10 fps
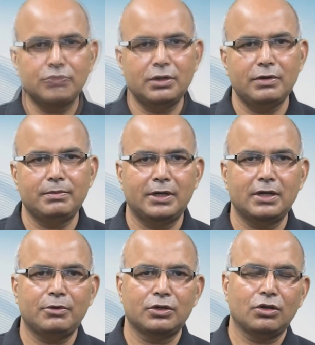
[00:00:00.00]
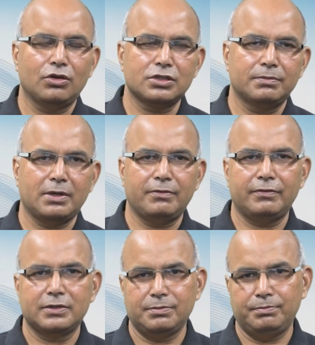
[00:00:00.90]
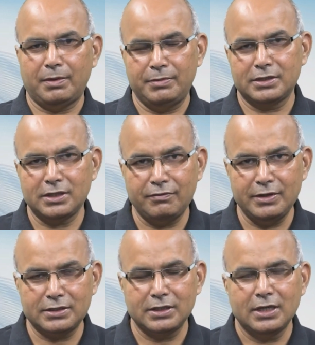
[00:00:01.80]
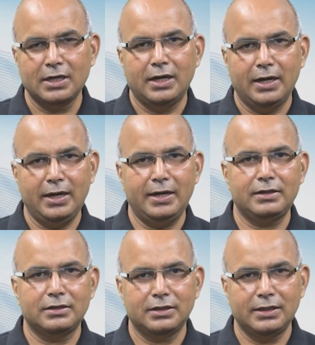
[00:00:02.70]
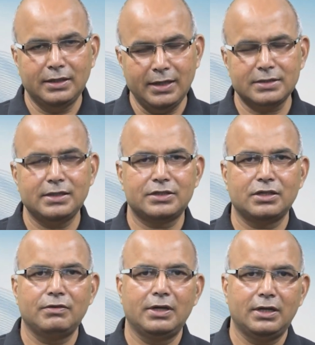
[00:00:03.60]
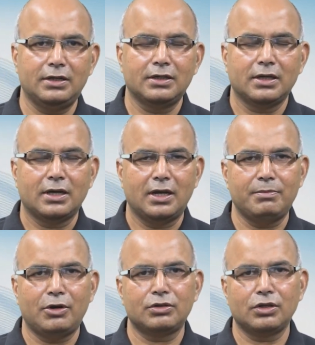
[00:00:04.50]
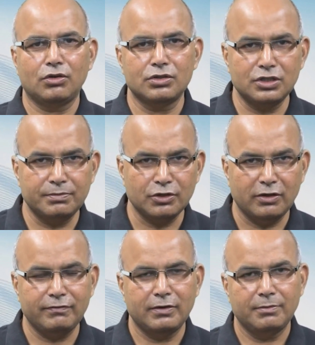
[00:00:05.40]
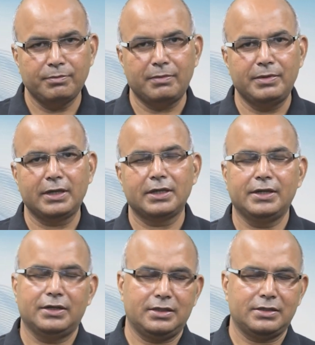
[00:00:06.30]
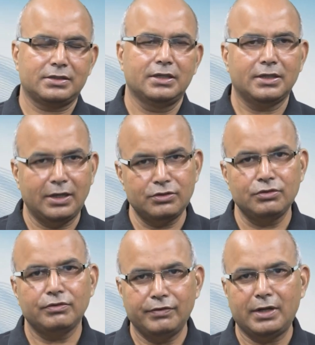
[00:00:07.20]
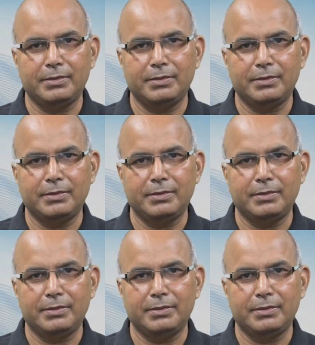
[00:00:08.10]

today we have learned about the concept of public service, and in next lecture we'll learn about the concept of public interest. Thank you very